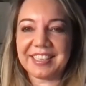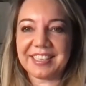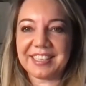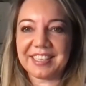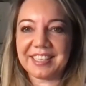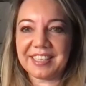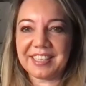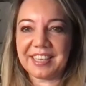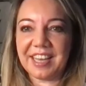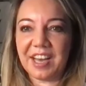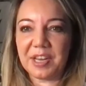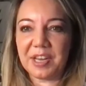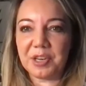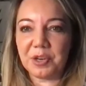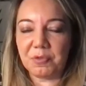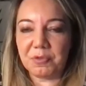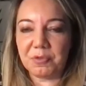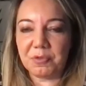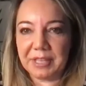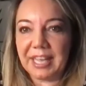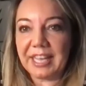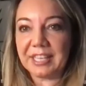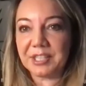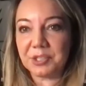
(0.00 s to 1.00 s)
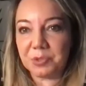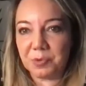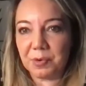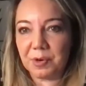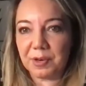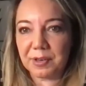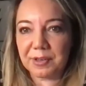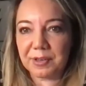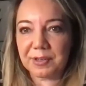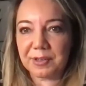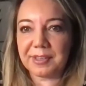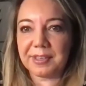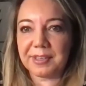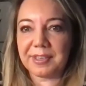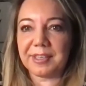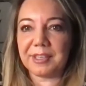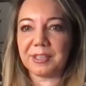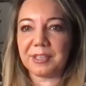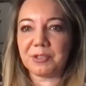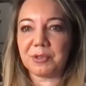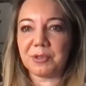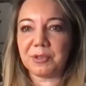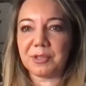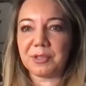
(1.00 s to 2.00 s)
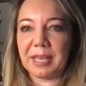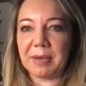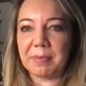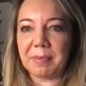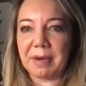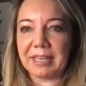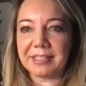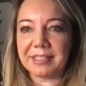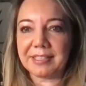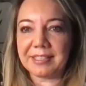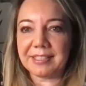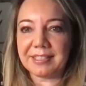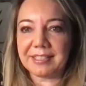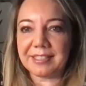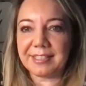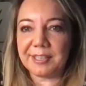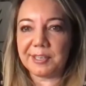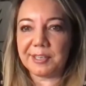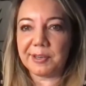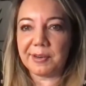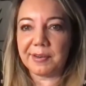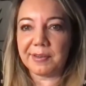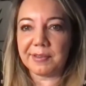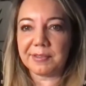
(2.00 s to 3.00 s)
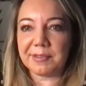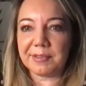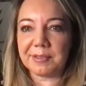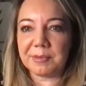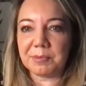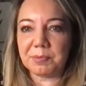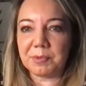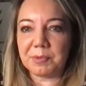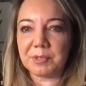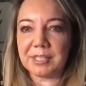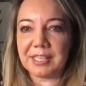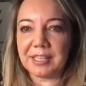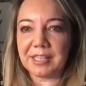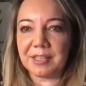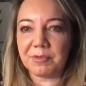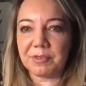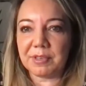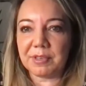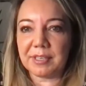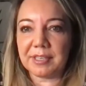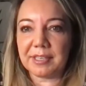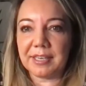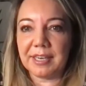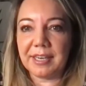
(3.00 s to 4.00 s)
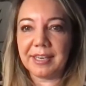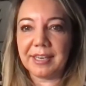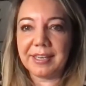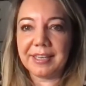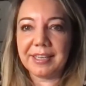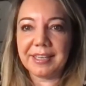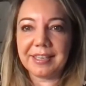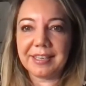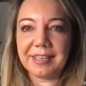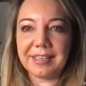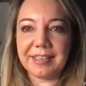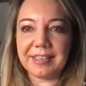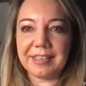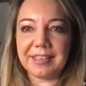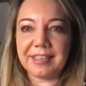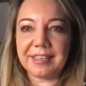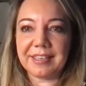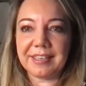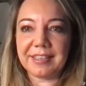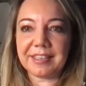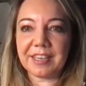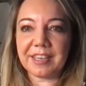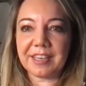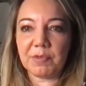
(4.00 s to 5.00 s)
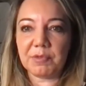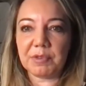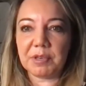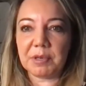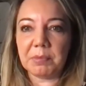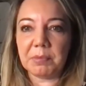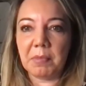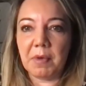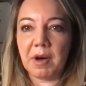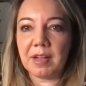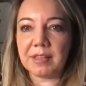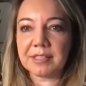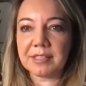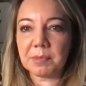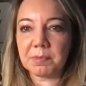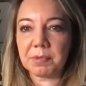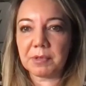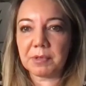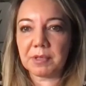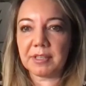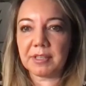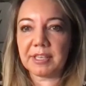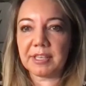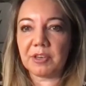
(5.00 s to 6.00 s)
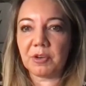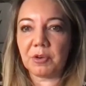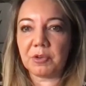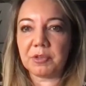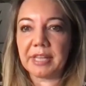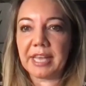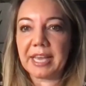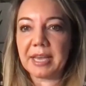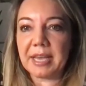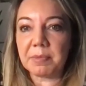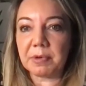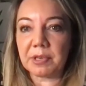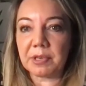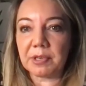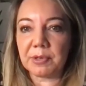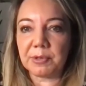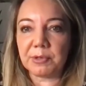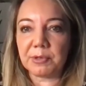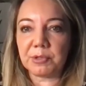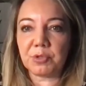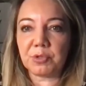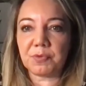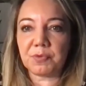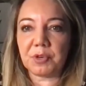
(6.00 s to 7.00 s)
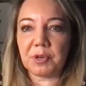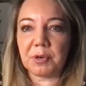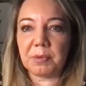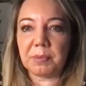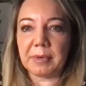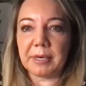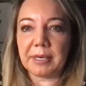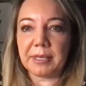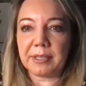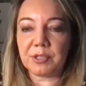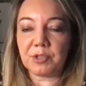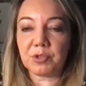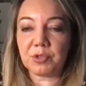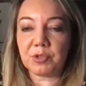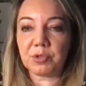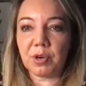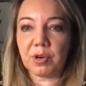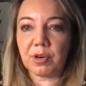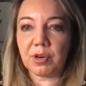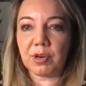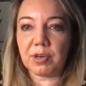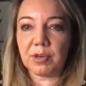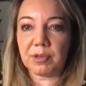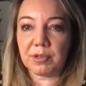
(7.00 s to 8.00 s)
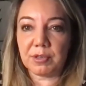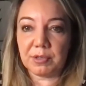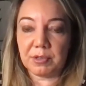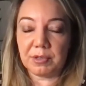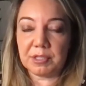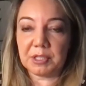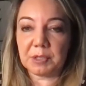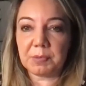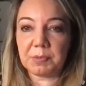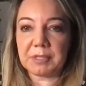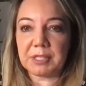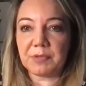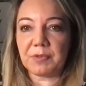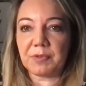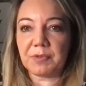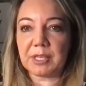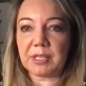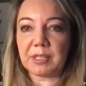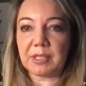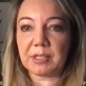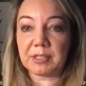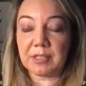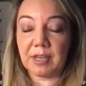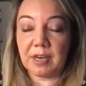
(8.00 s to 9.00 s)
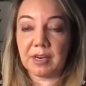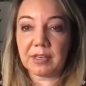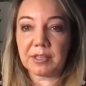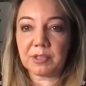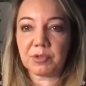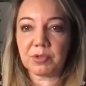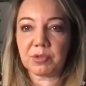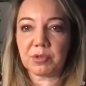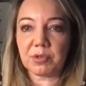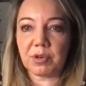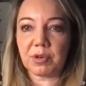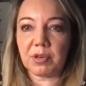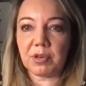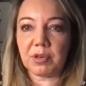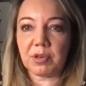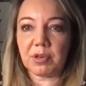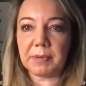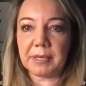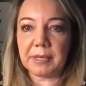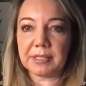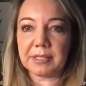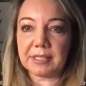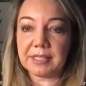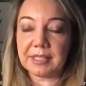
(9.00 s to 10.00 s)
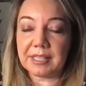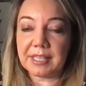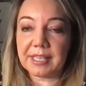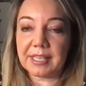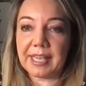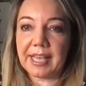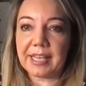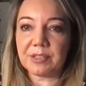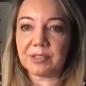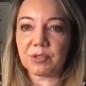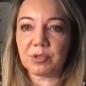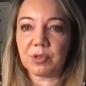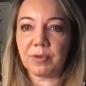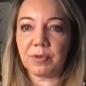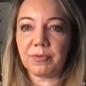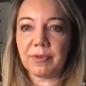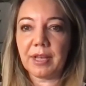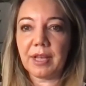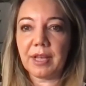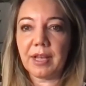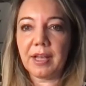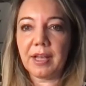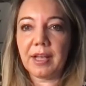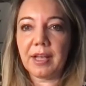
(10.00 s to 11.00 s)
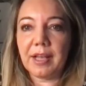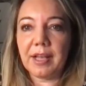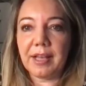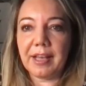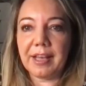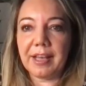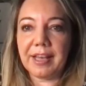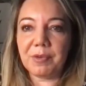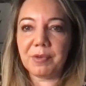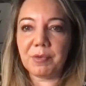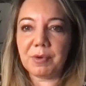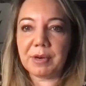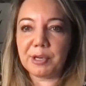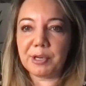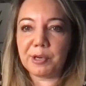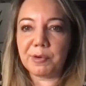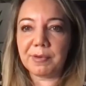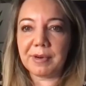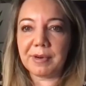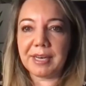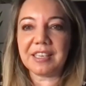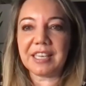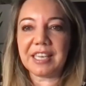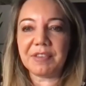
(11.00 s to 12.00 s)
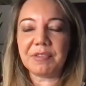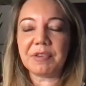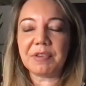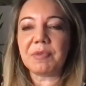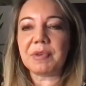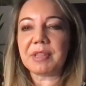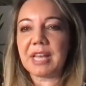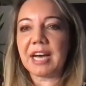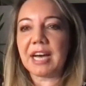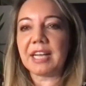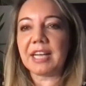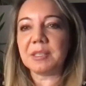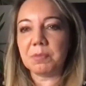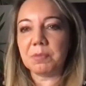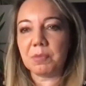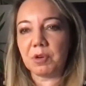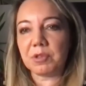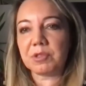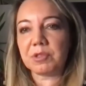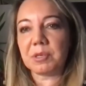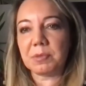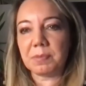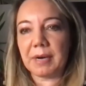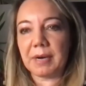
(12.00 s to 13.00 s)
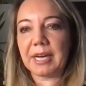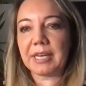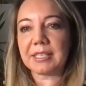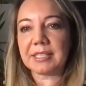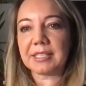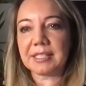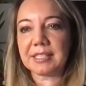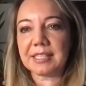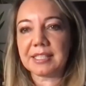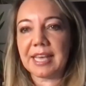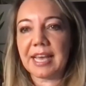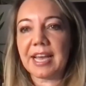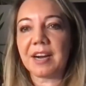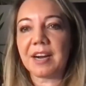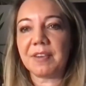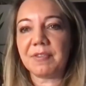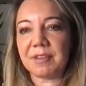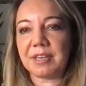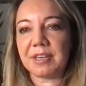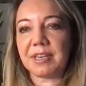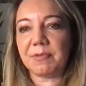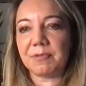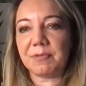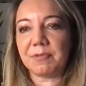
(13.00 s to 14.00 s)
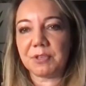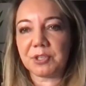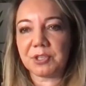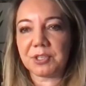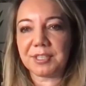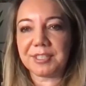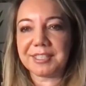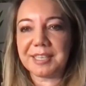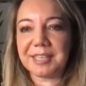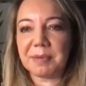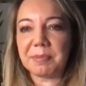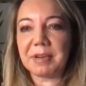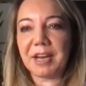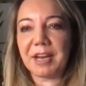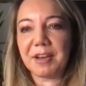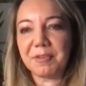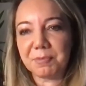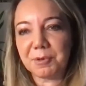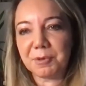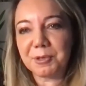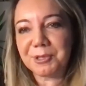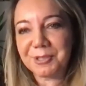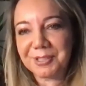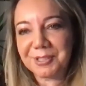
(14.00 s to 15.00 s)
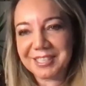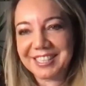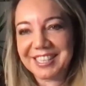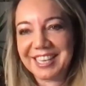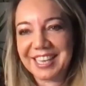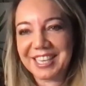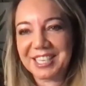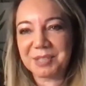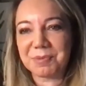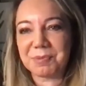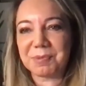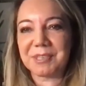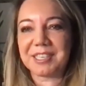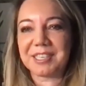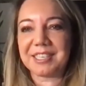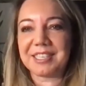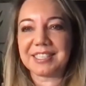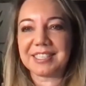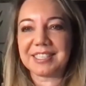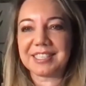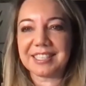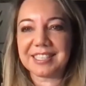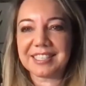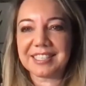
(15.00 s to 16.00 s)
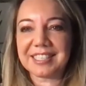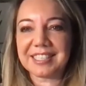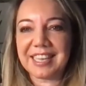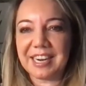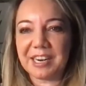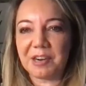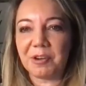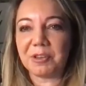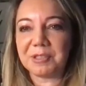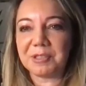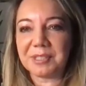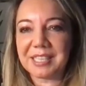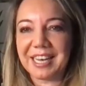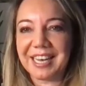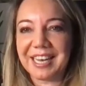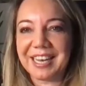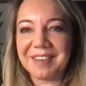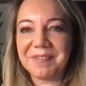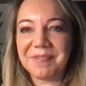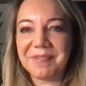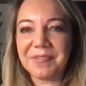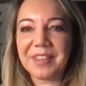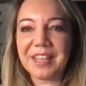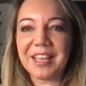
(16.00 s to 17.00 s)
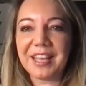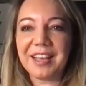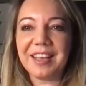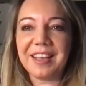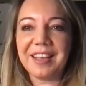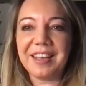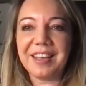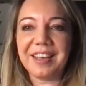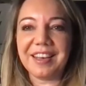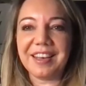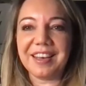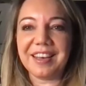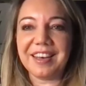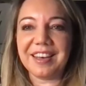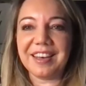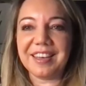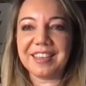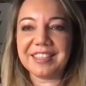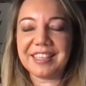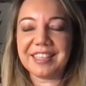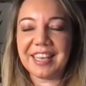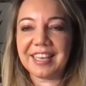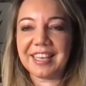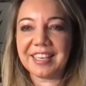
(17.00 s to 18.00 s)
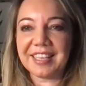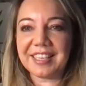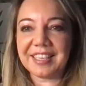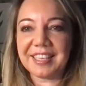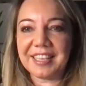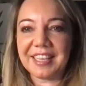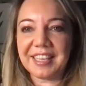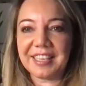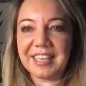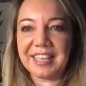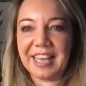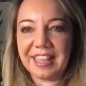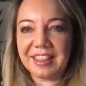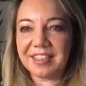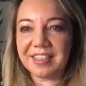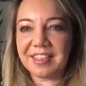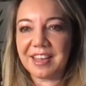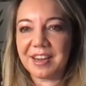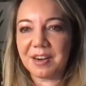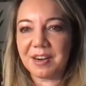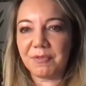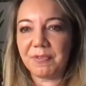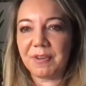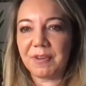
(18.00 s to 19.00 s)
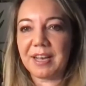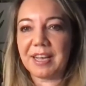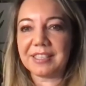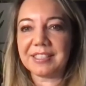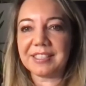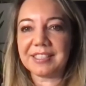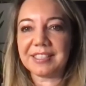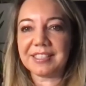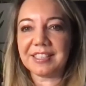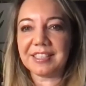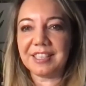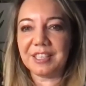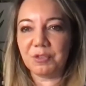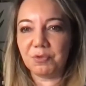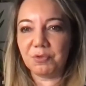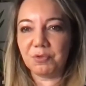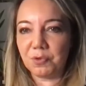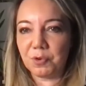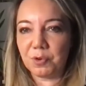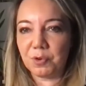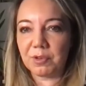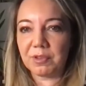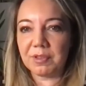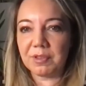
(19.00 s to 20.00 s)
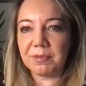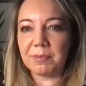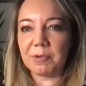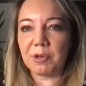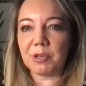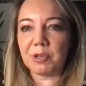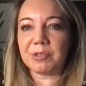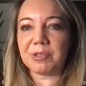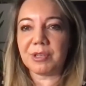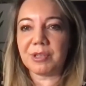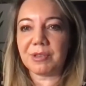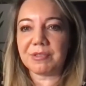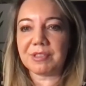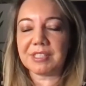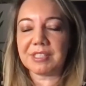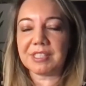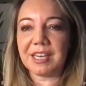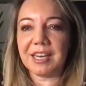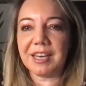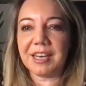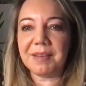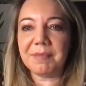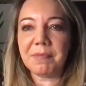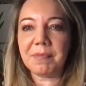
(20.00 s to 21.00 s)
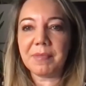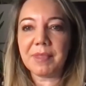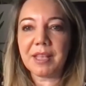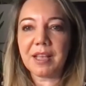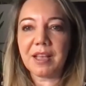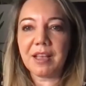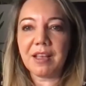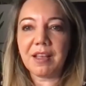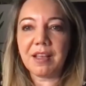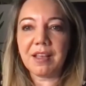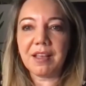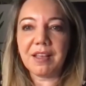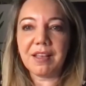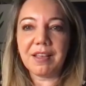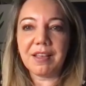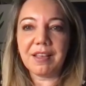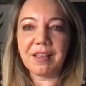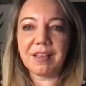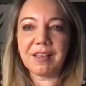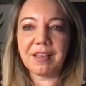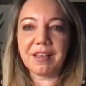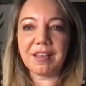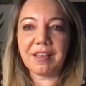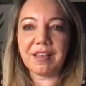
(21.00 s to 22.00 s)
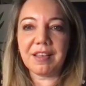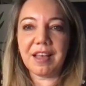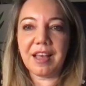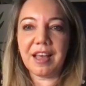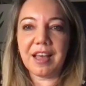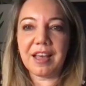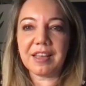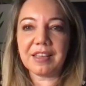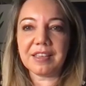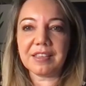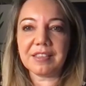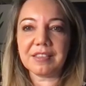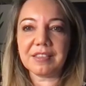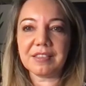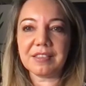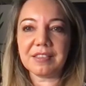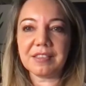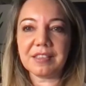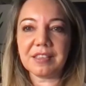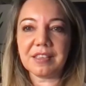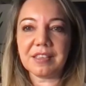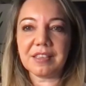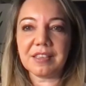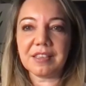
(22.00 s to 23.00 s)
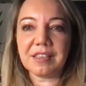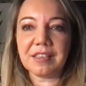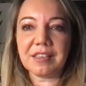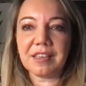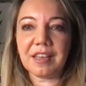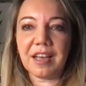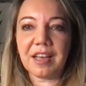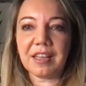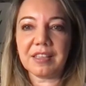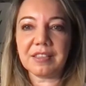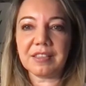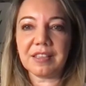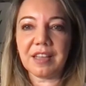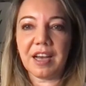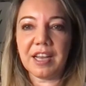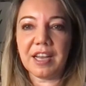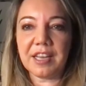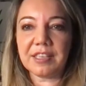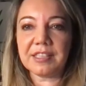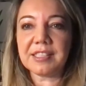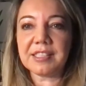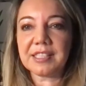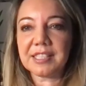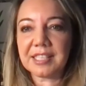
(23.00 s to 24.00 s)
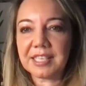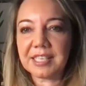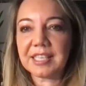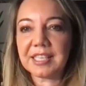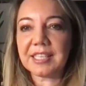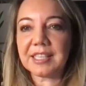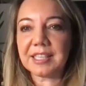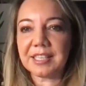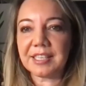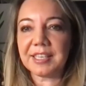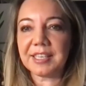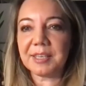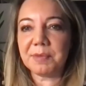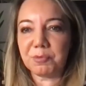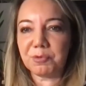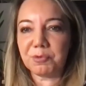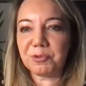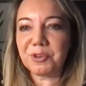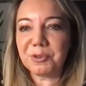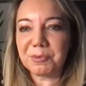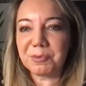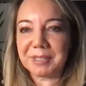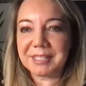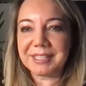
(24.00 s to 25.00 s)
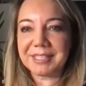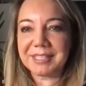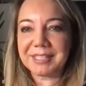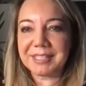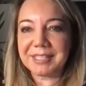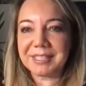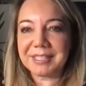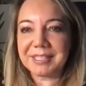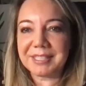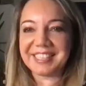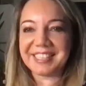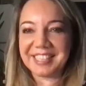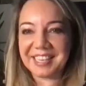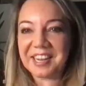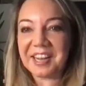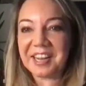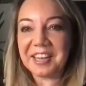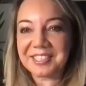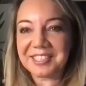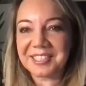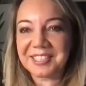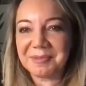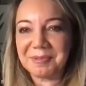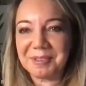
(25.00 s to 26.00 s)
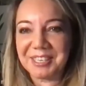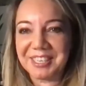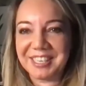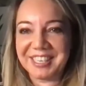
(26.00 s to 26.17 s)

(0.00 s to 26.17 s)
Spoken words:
kind of network, so they might, deliver, cover multiple, neighborhoods from a store, a specific dark store. But in the case of A101, even without the motorbikes, they are very efficient. I mean, I've personally experienced this. They're on time. They get there fast in full most of the time. And I see the improvement as a customer.